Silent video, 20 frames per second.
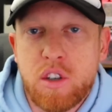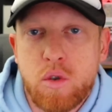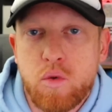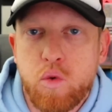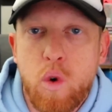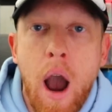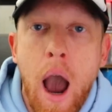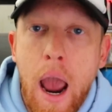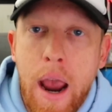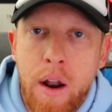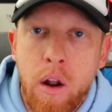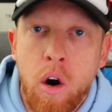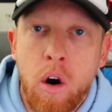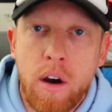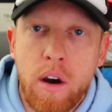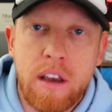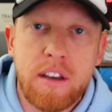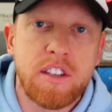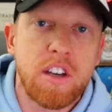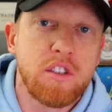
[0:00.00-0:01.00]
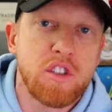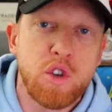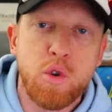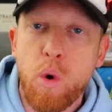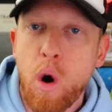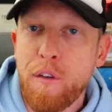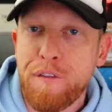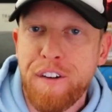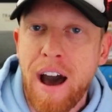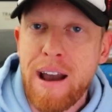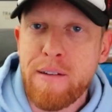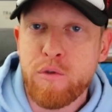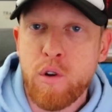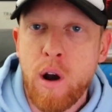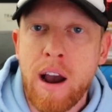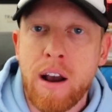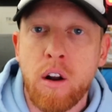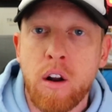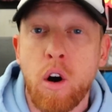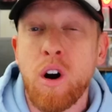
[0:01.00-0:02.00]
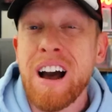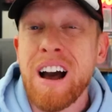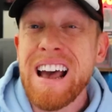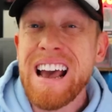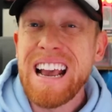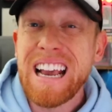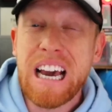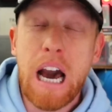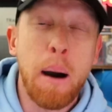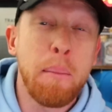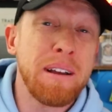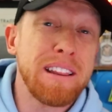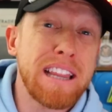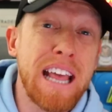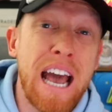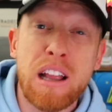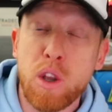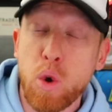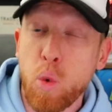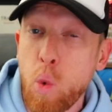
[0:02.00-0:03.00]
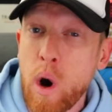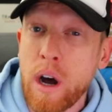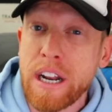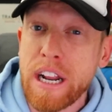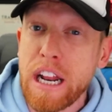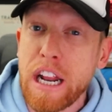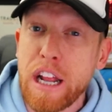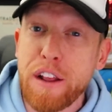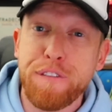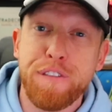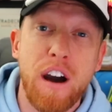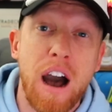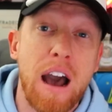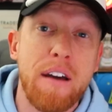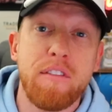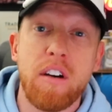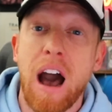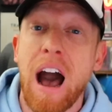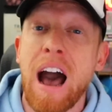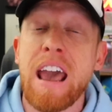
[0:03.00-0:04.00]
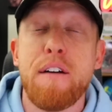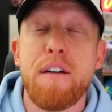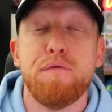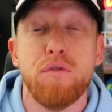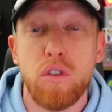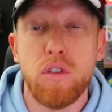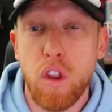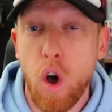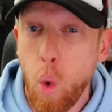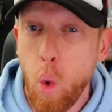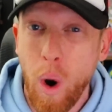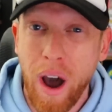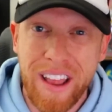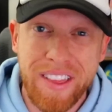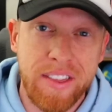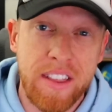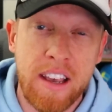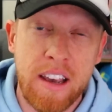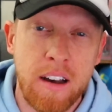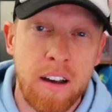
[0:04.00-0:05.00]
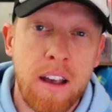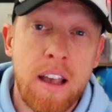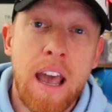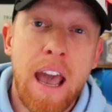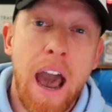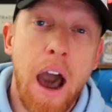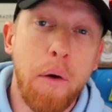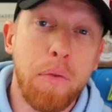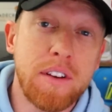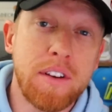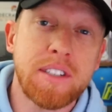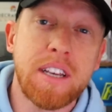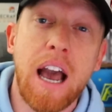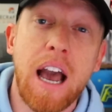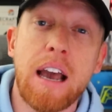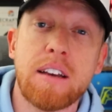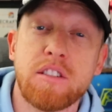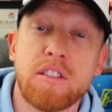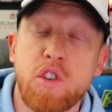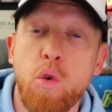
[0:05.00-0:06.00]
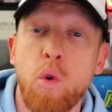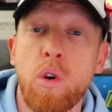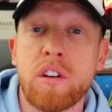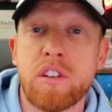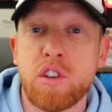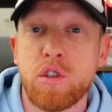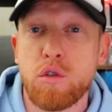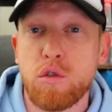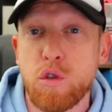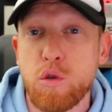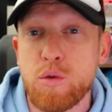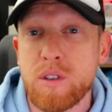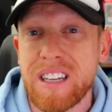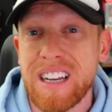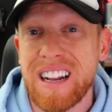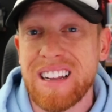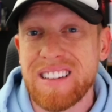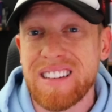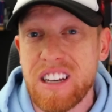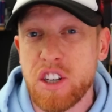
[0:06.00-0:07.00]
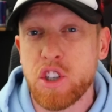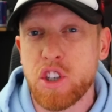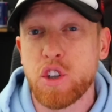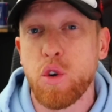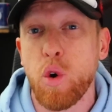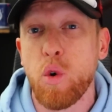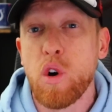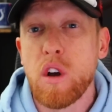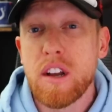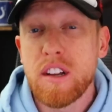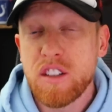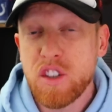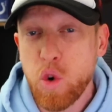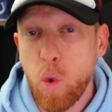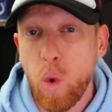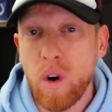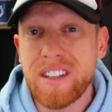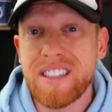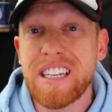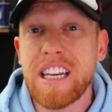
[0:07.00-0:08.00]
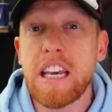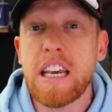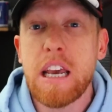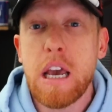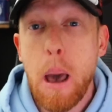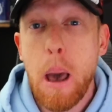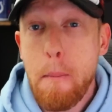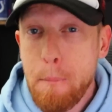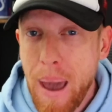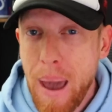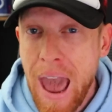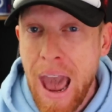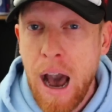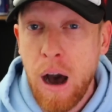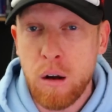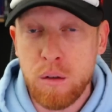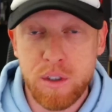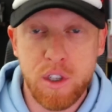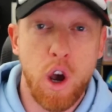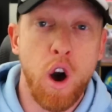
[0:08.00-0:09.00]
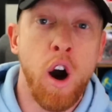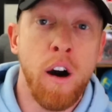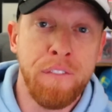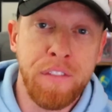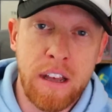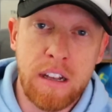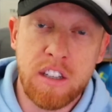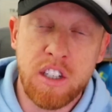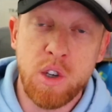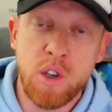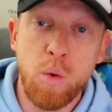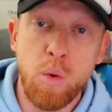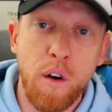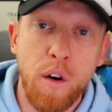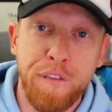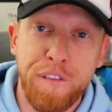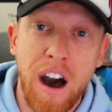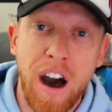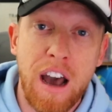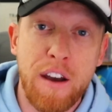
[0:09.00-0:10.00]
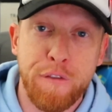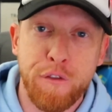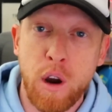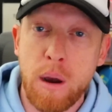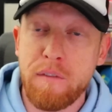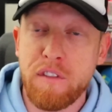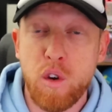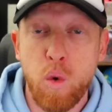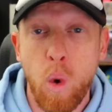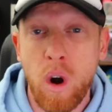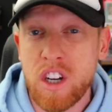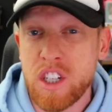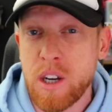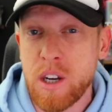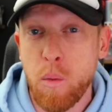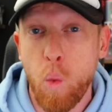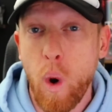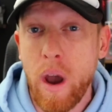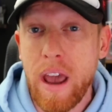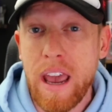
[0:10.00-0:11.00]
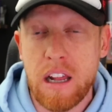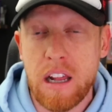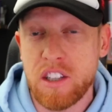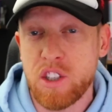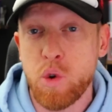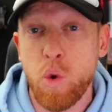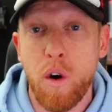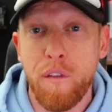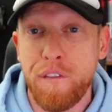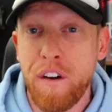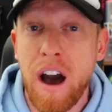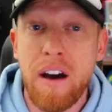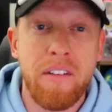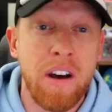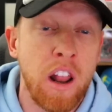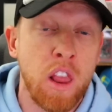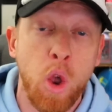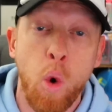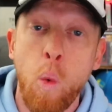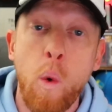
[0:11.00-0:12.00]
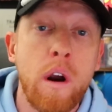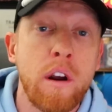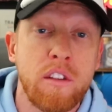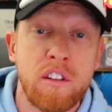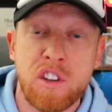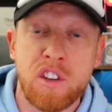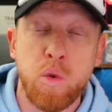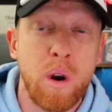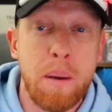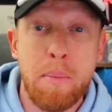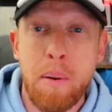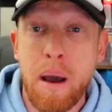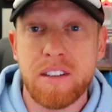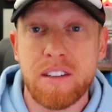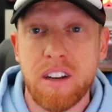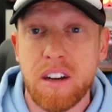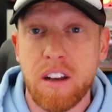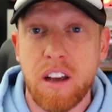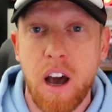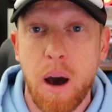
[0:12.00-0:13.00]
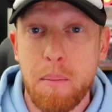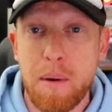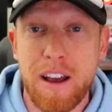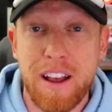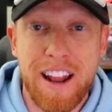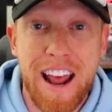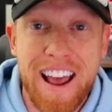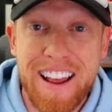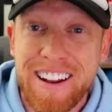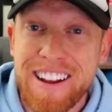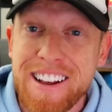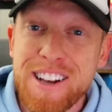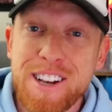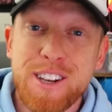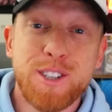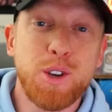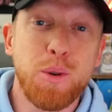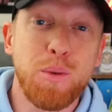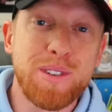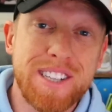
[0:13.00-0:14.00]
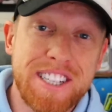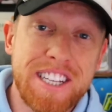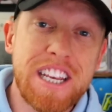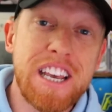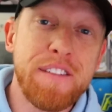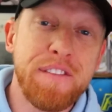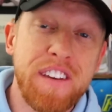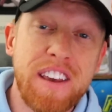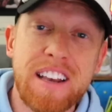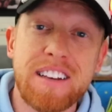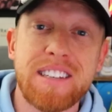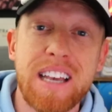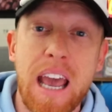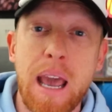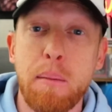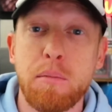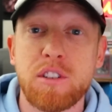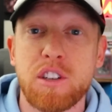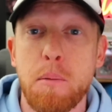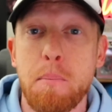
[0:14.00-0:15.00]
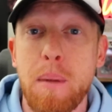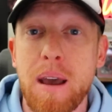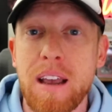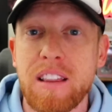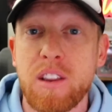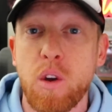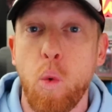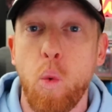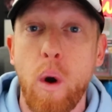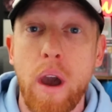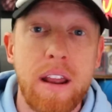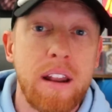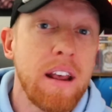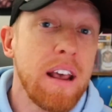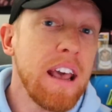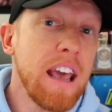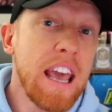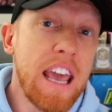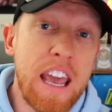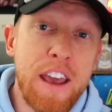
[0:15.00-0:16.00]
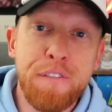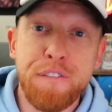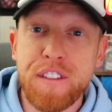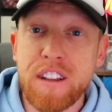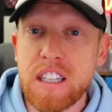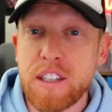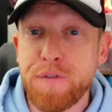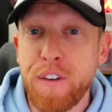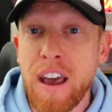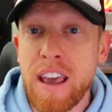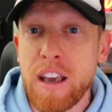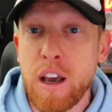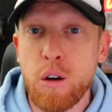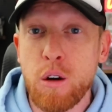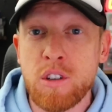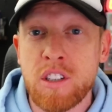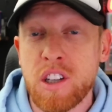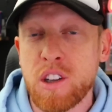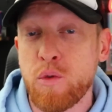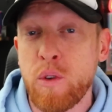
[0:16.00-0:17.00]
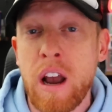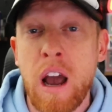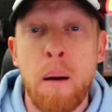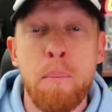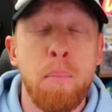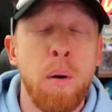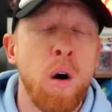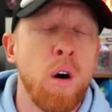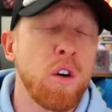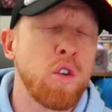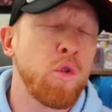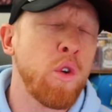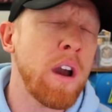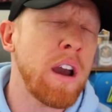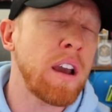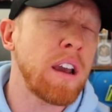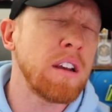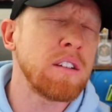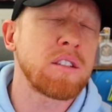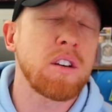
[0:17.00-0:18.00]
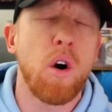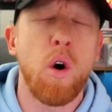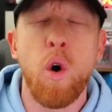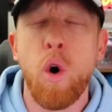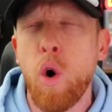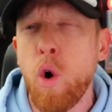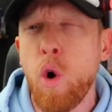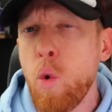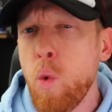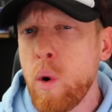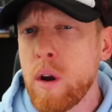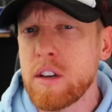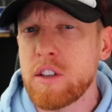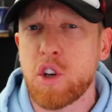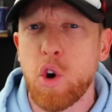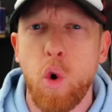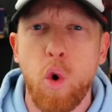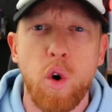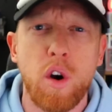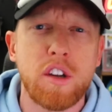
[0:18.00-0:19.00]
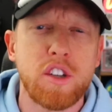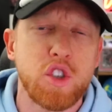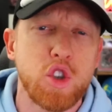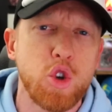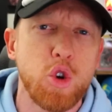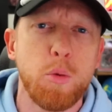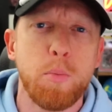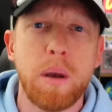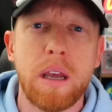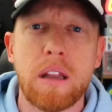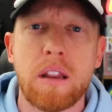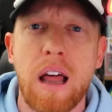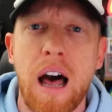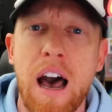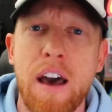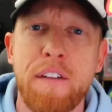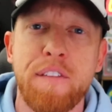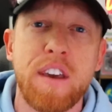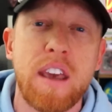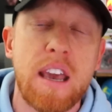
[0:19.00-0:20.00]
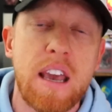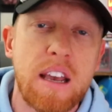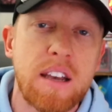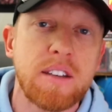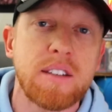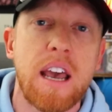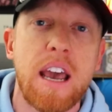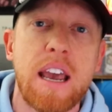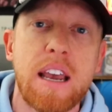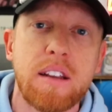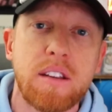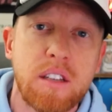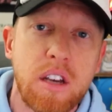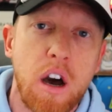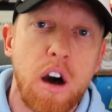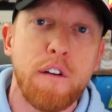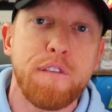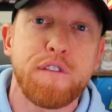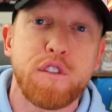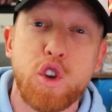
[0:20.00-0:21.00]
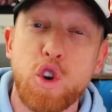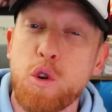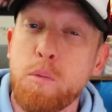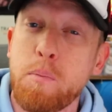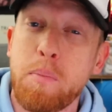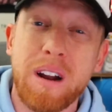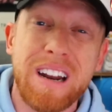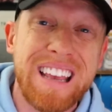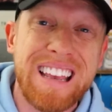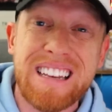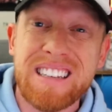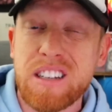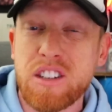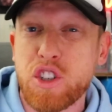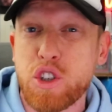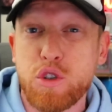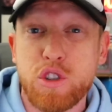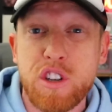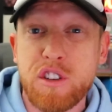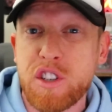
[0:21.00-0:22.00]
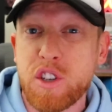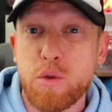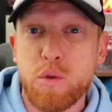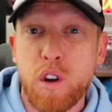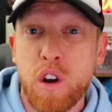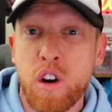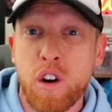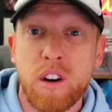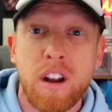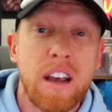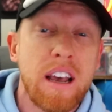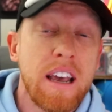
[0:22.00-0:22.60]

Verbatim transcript: Ryan Hall. He's a 205 Ryan Hall coming down to 185. I have no idea how this guy is going to lose an additional 20 pounds off that 205 frame. If you watch him weigh in at 205, I don't know where the 20 pounds is going to come in at, so we'll see if he is able to make the weight. If this fight goes to the ground, Paul Craig is always going to be live. He is a tough dude, but he is a jiu-jitsu nerd.